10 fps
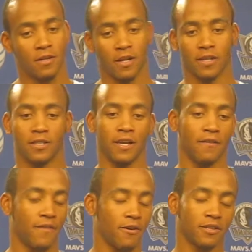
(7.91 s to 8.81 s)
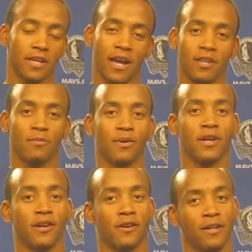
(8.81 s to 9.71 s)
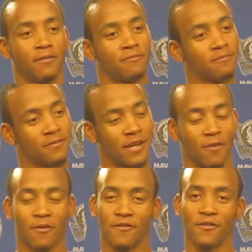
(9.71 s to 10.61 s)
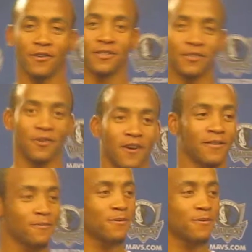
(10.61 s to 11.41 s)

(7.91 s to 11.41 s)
That's it. Very excited to be here. Can't wait for it to start.